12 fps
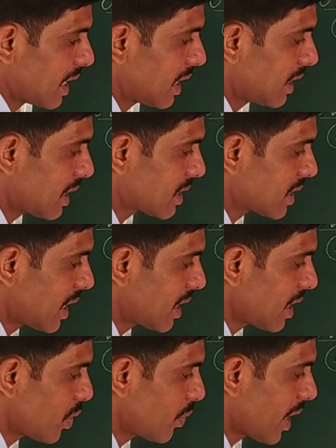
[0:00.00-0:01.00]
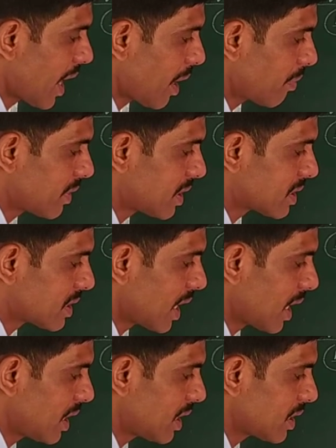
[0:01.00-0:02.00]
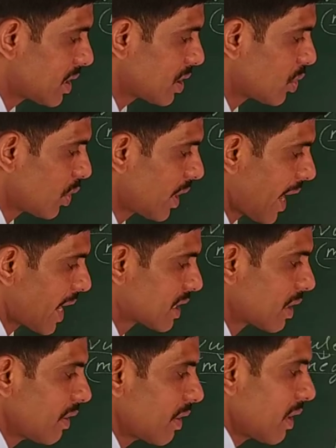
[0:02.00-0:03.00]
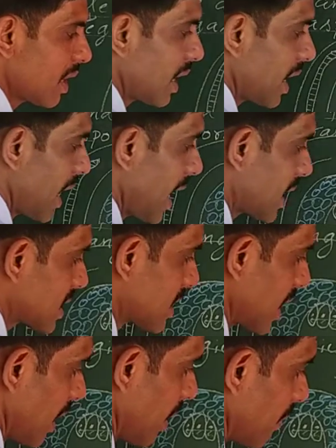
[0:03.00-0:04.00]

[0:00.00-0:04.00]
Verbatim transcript: In the center we have this cell, it is known as the egg cell,